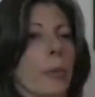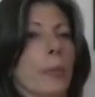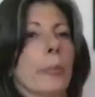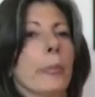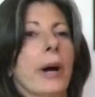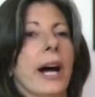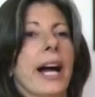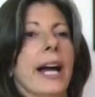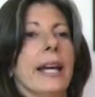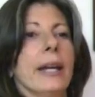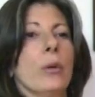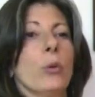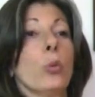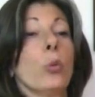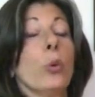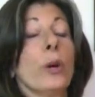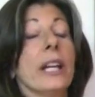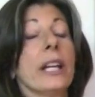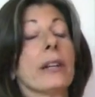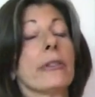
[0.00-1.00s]
By
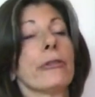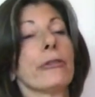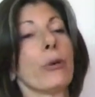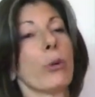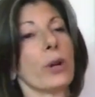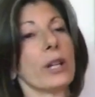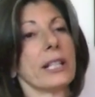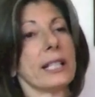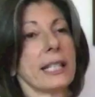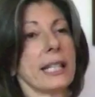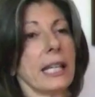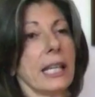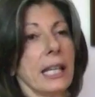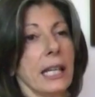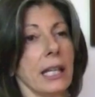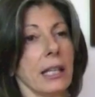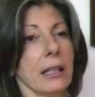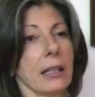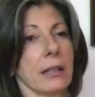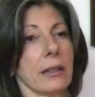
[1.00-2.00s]
week
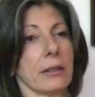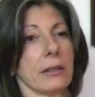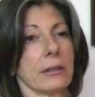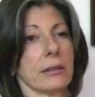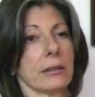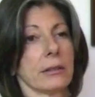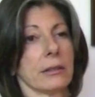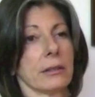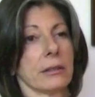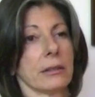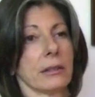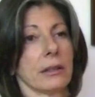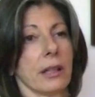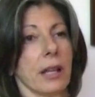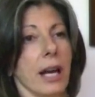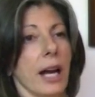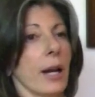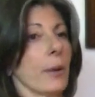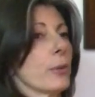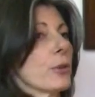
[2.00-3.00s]
14,
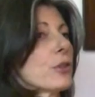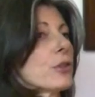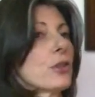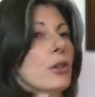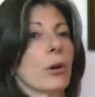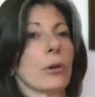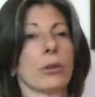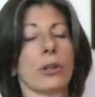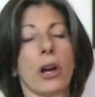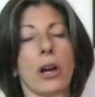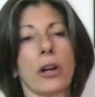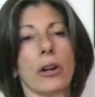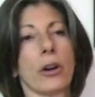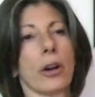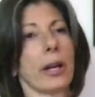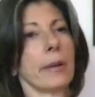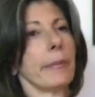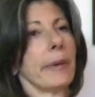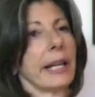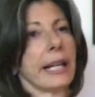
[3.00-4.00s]
I was no longer
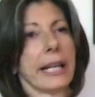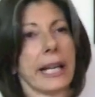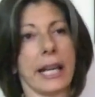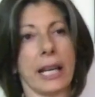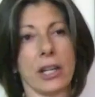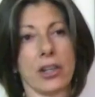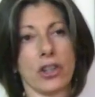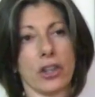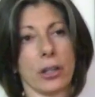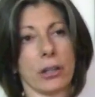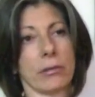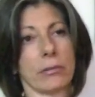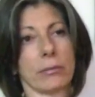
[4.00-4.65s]
on medication.